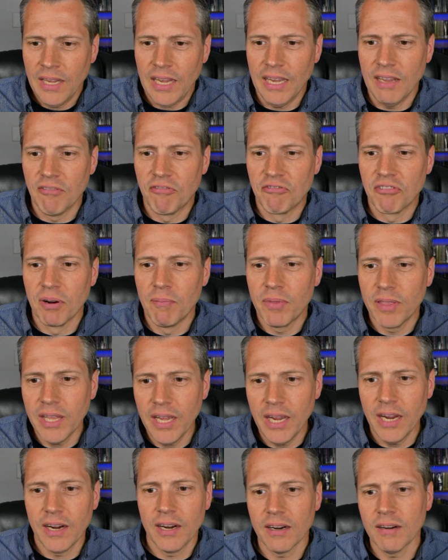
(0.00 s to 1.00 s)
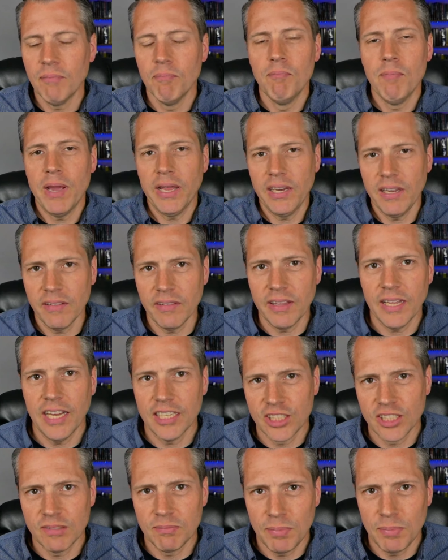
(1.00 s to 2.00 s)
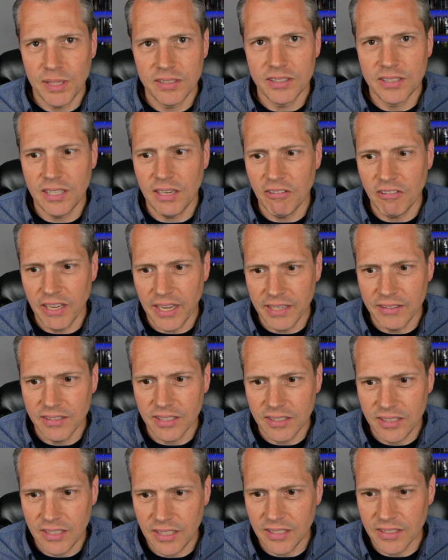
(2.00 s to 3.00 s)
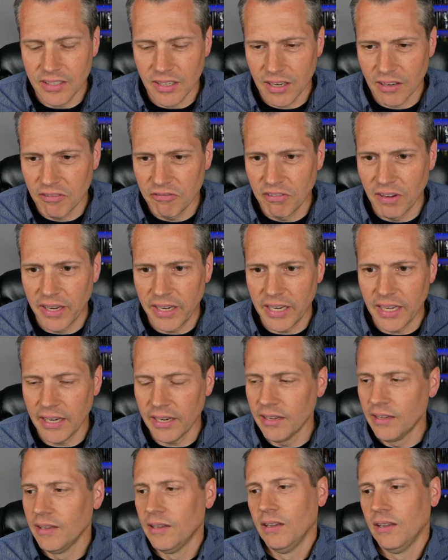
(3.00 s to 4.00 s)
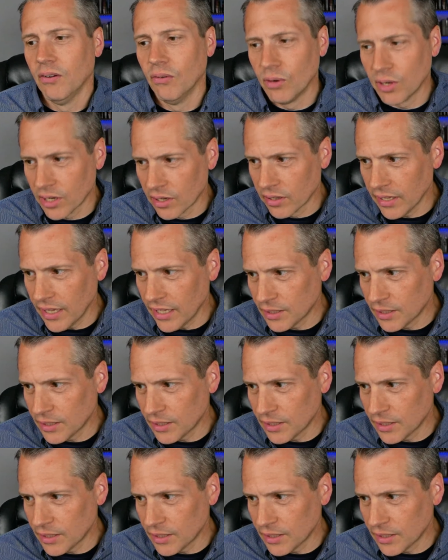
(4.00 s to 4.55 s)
And from there, many of the SBC entities are funded. What are the